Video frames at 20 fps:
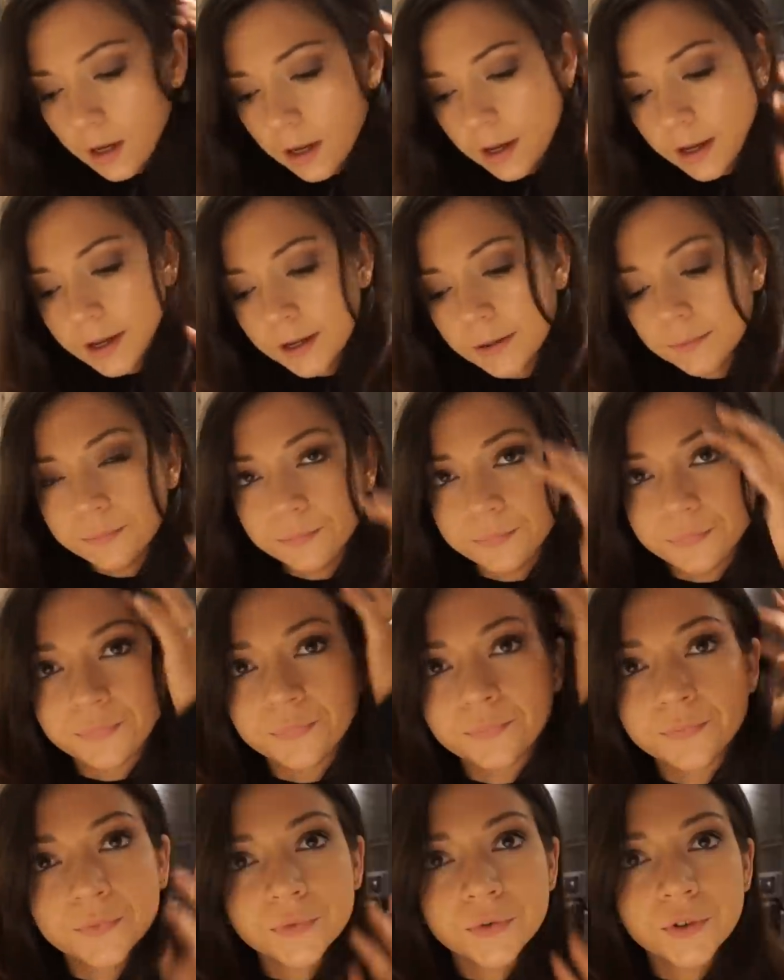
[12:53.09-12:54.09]
Um,
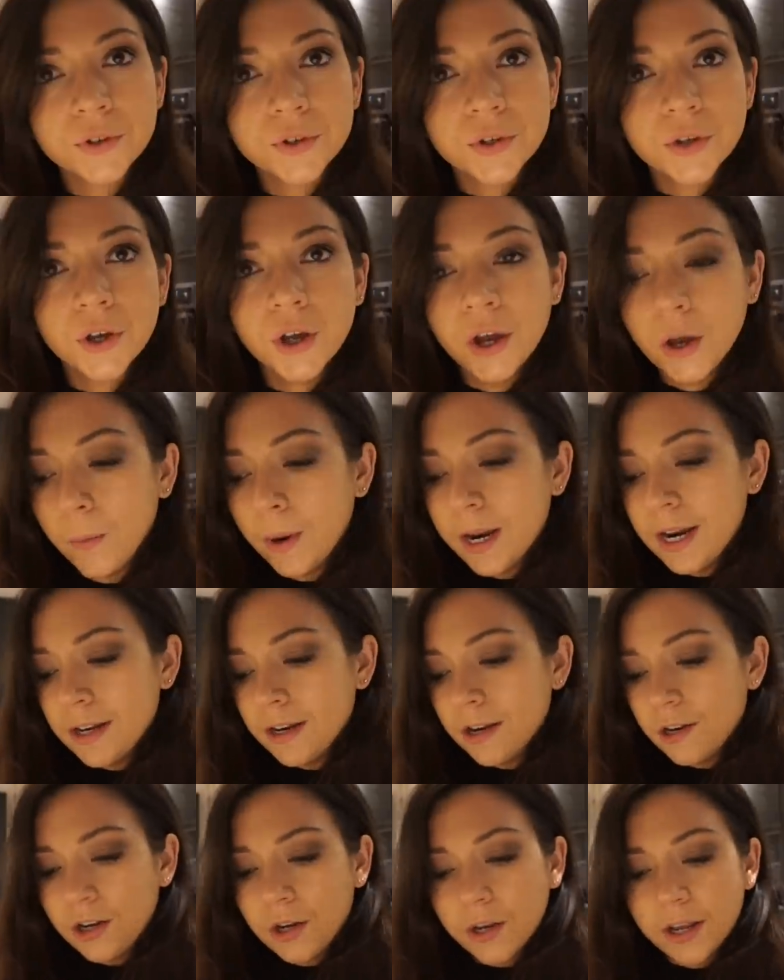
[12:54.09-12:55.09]
we
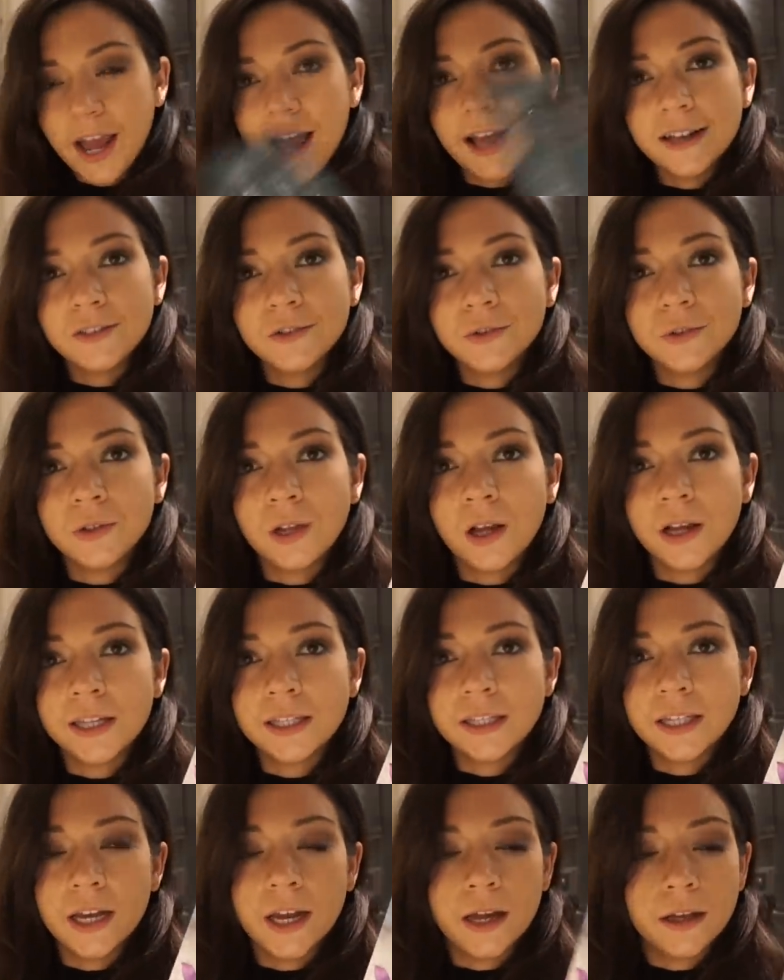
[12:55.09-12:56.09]
needed a new candle
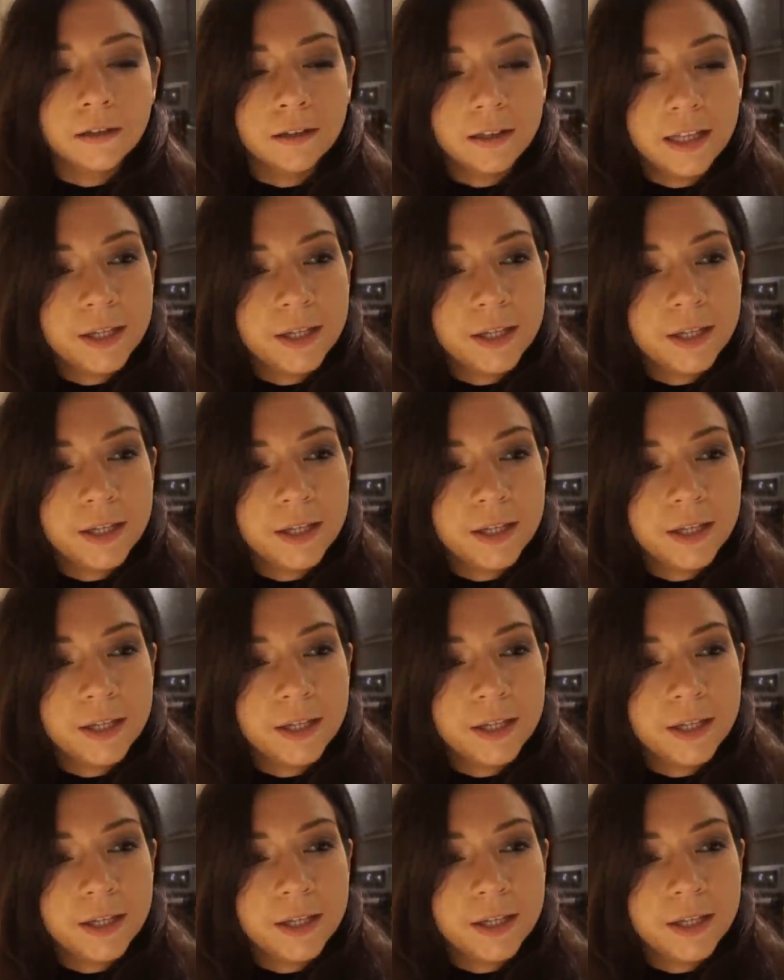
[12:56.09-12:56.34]
lighter.